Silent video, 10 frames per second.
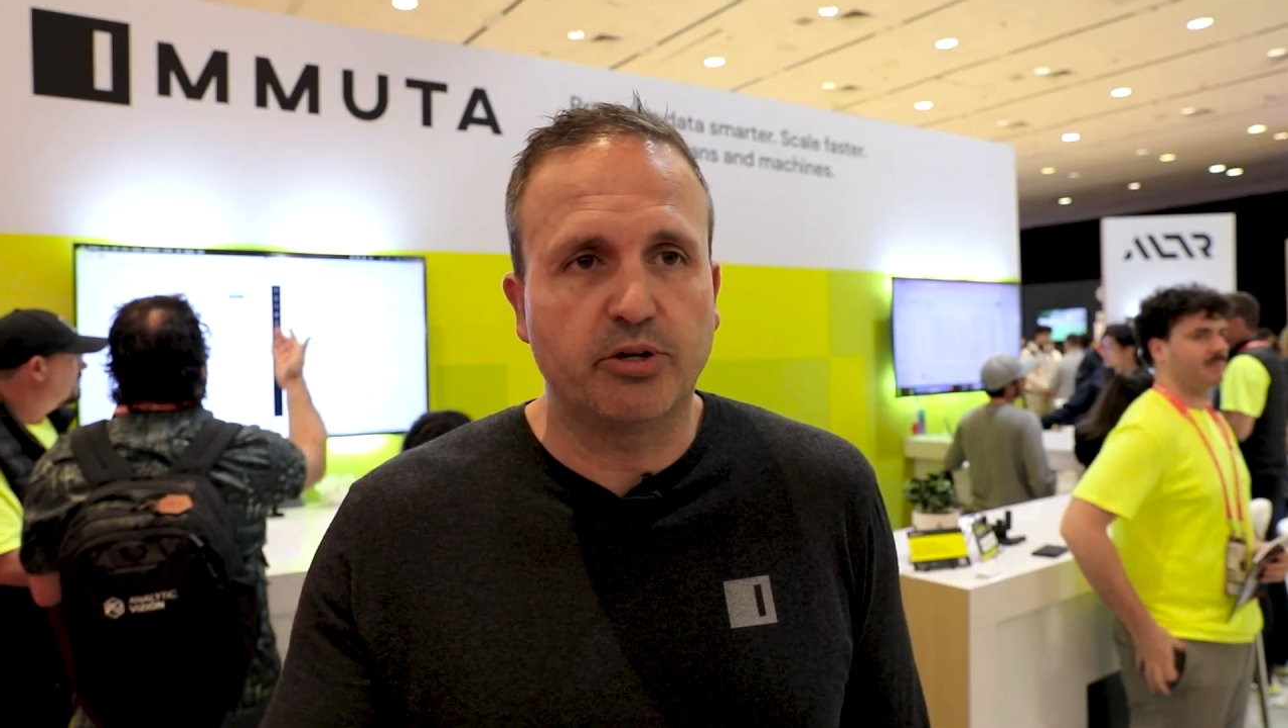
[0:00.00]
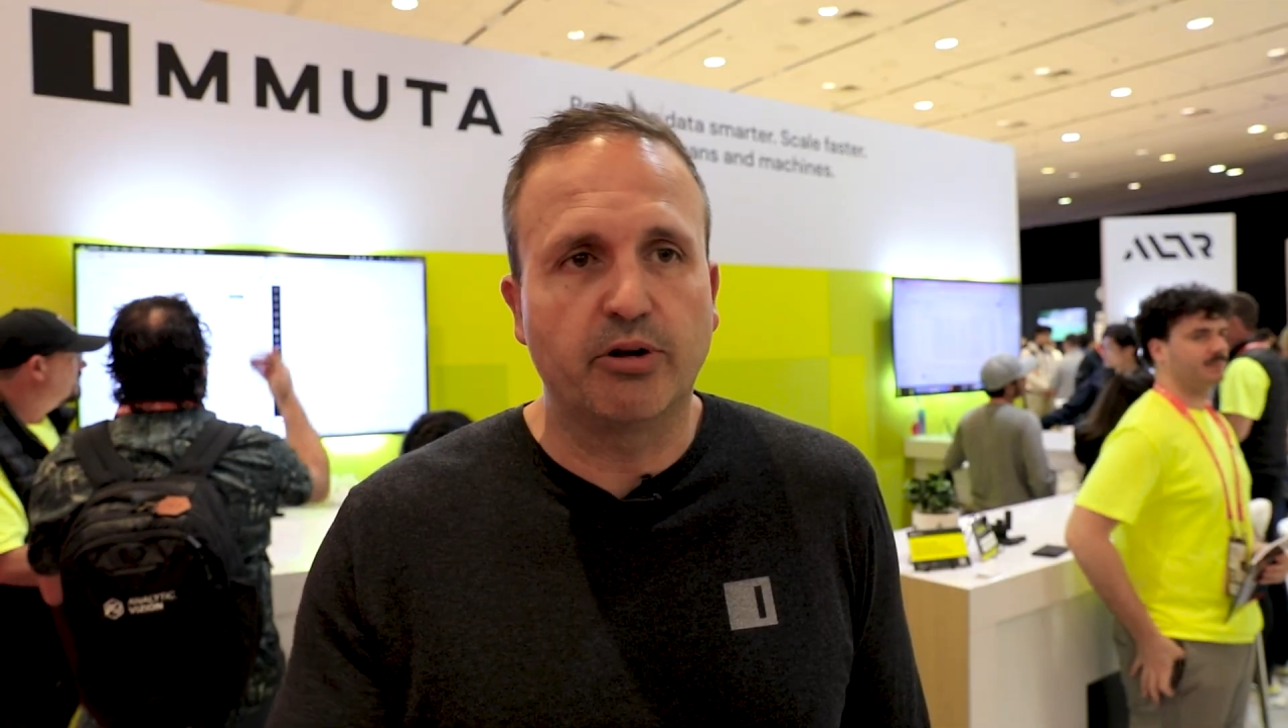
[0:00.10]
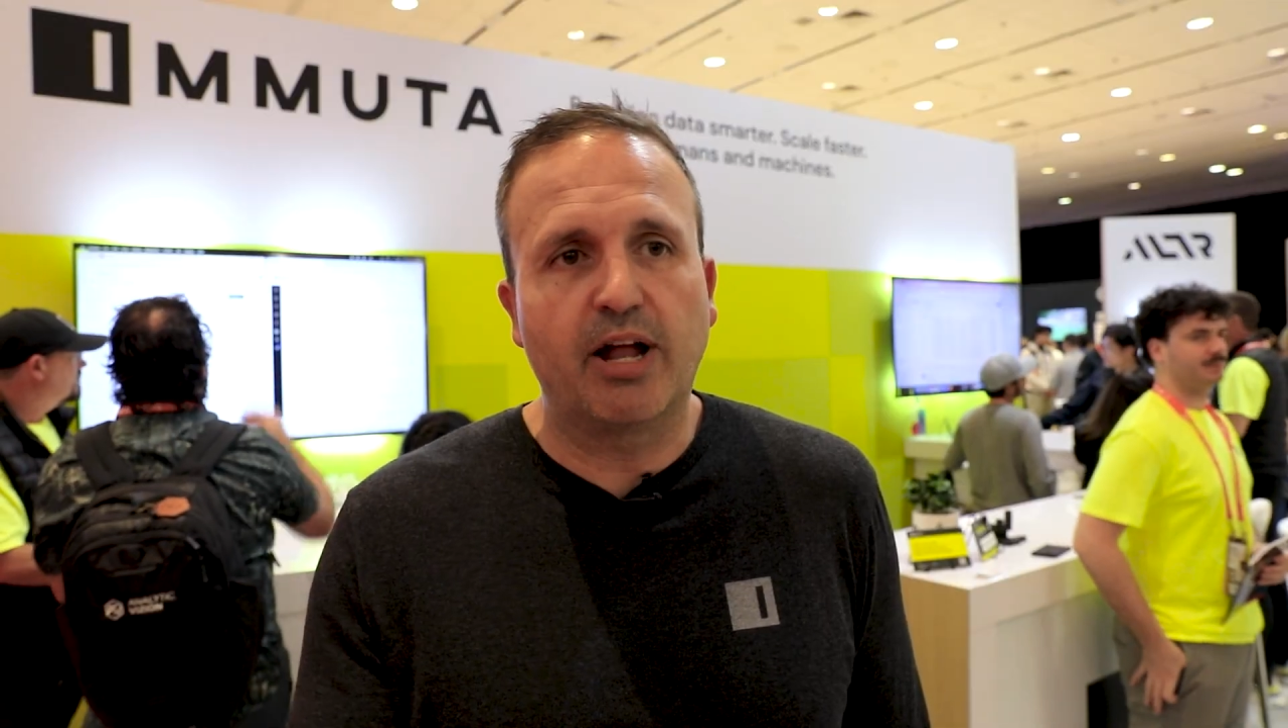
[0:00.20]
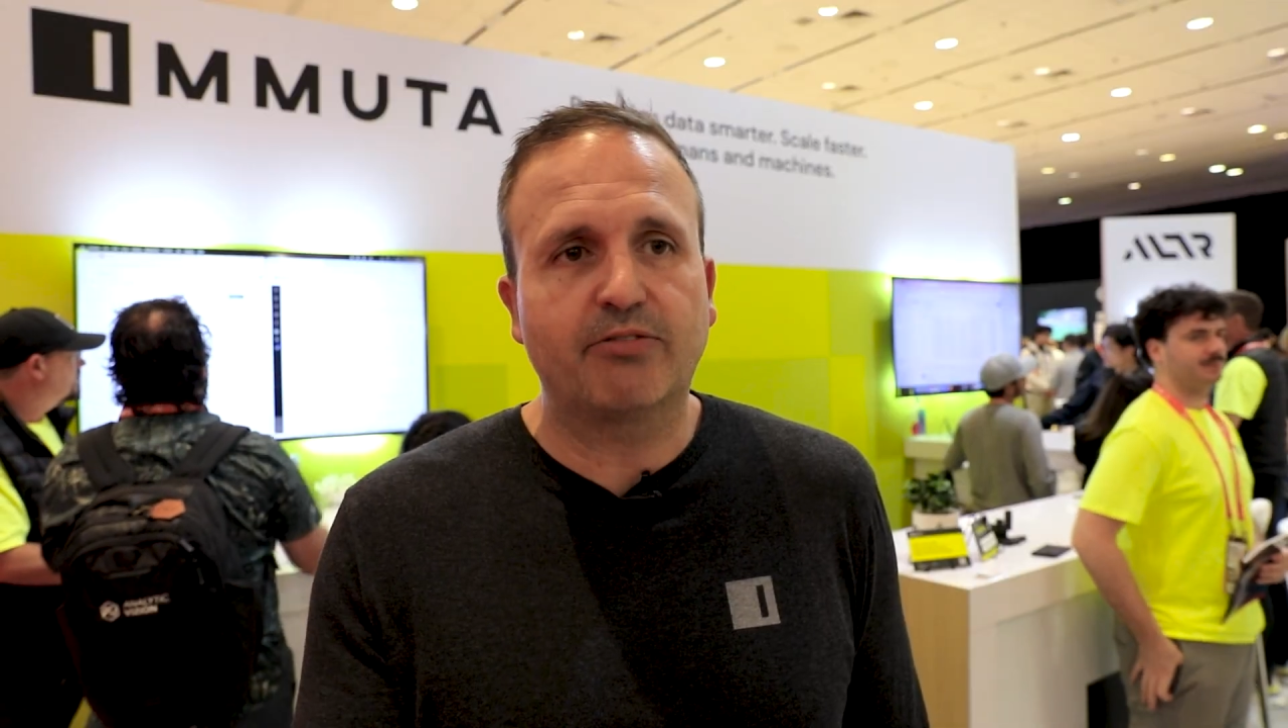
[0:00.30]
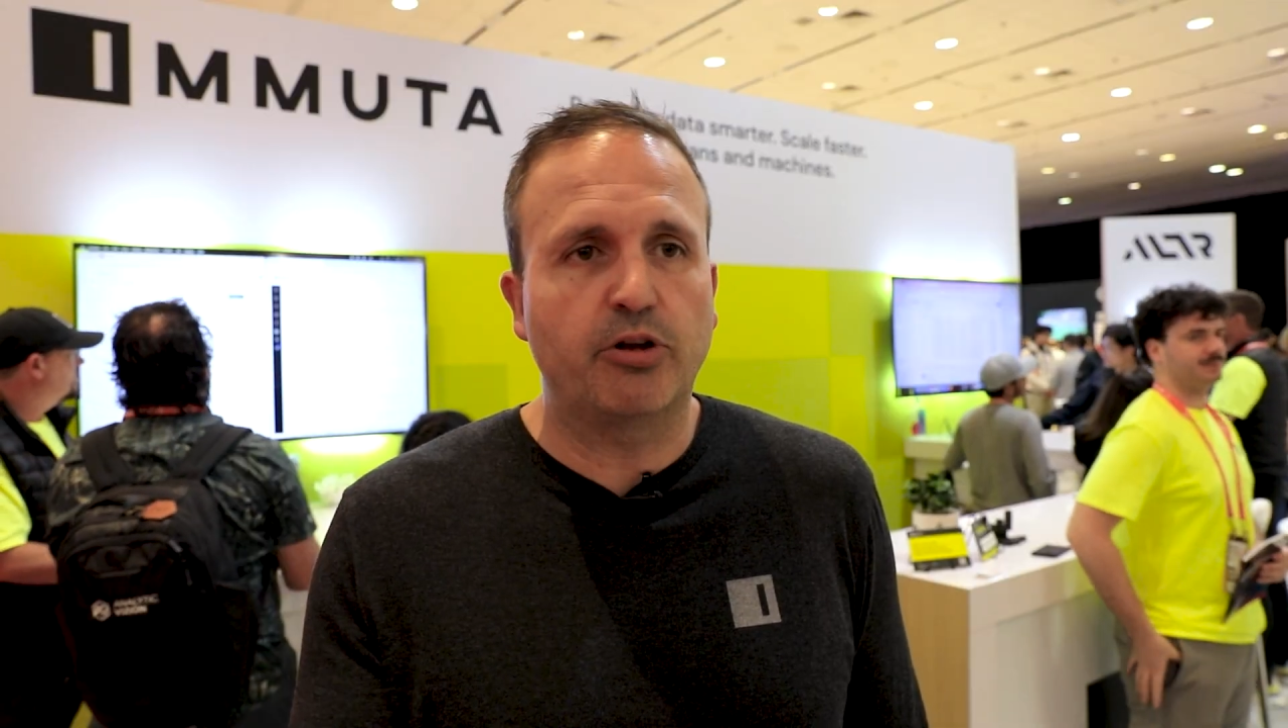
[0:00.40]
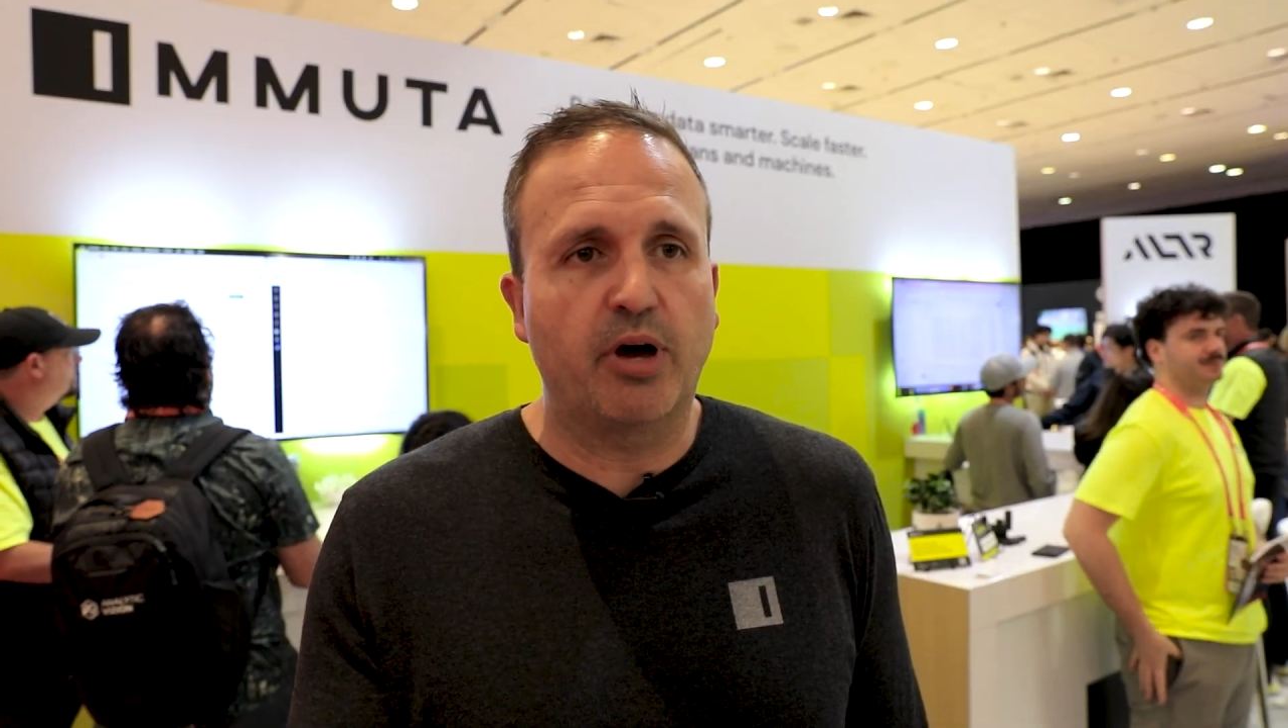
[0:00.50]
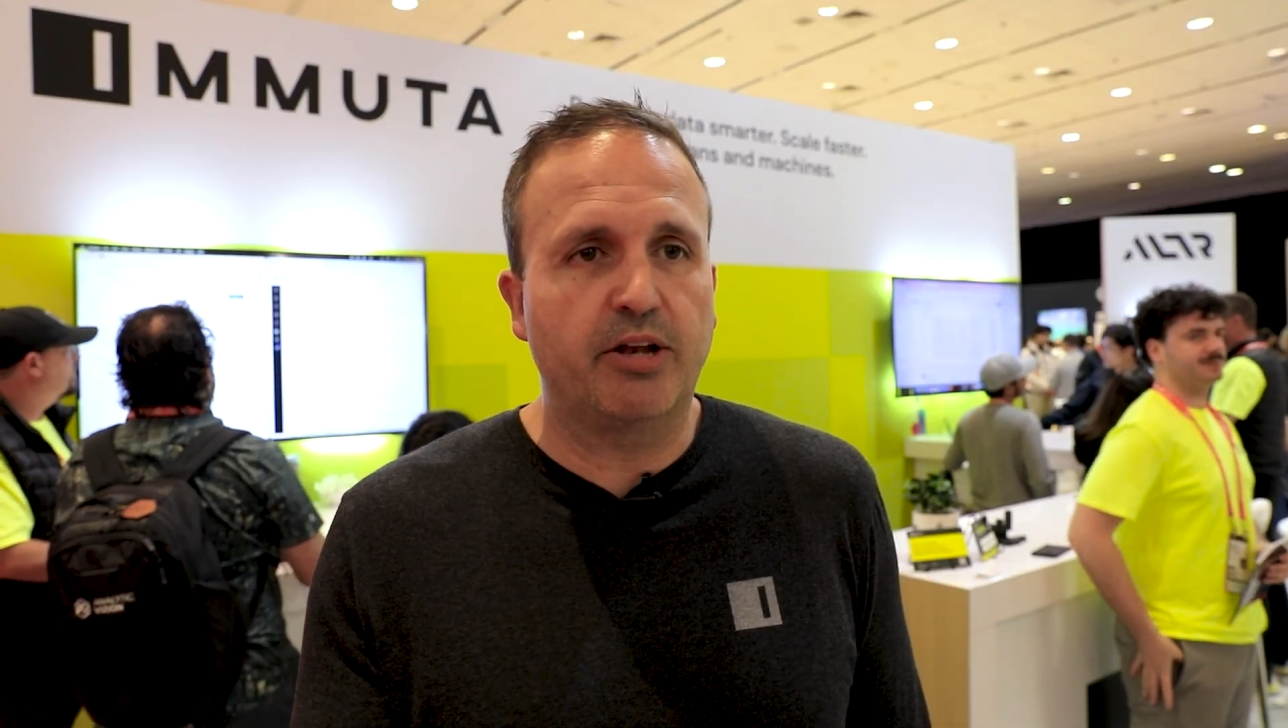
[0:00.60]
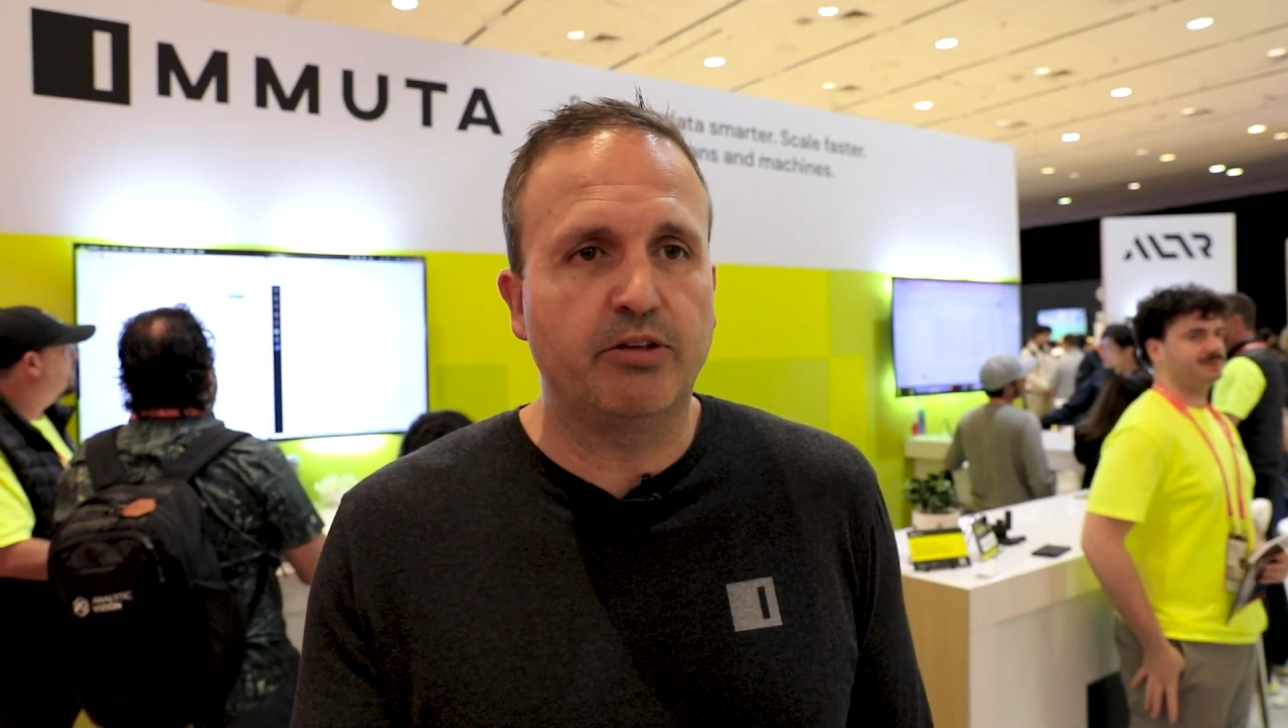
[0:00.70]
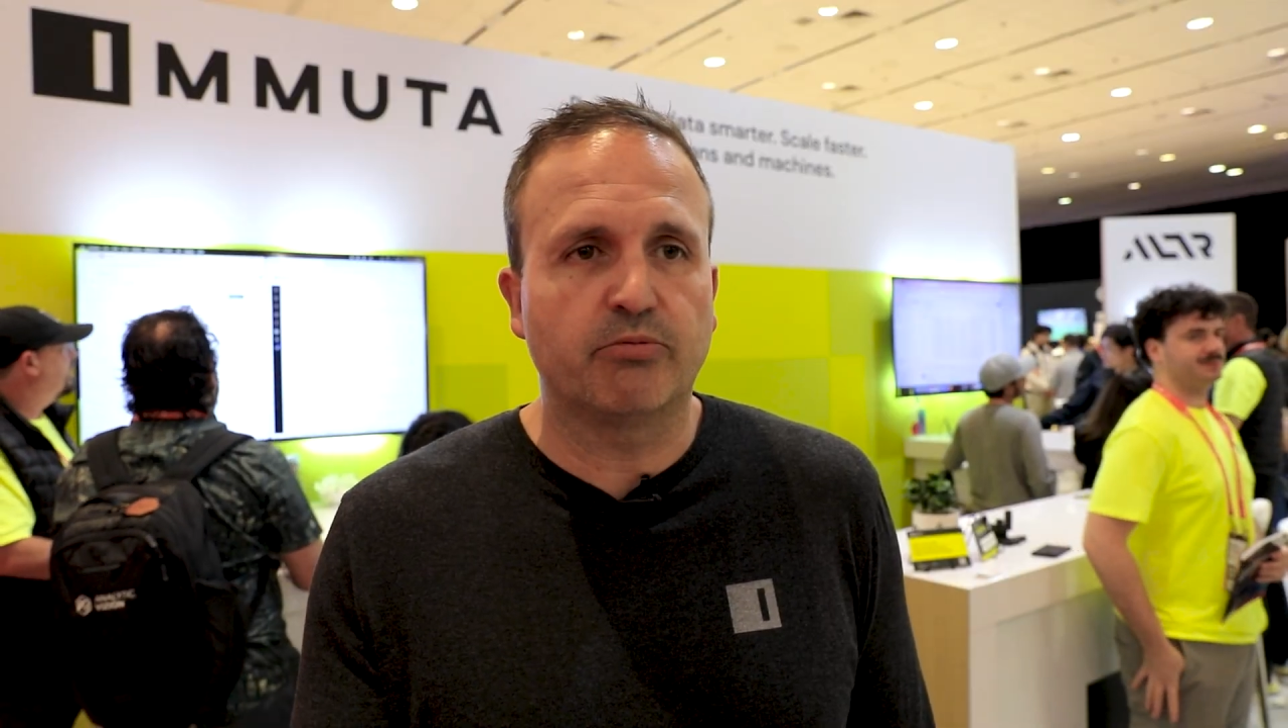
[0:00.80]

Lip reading: You don't have to know how to